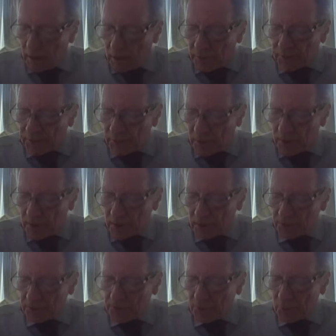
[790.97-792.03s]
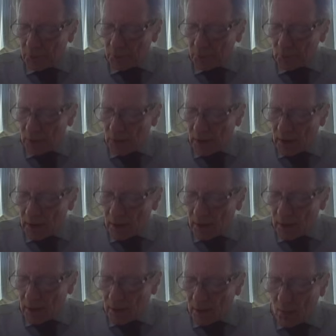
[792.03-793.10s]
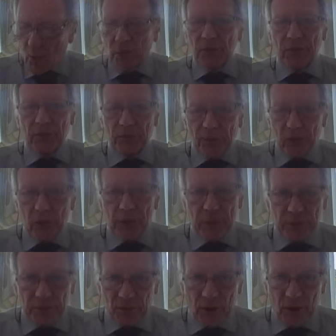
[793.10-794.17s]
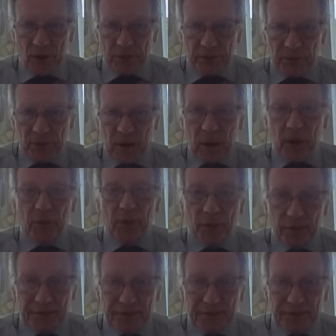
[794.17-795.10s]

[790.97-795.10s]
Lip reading: So if you want to turbocharge your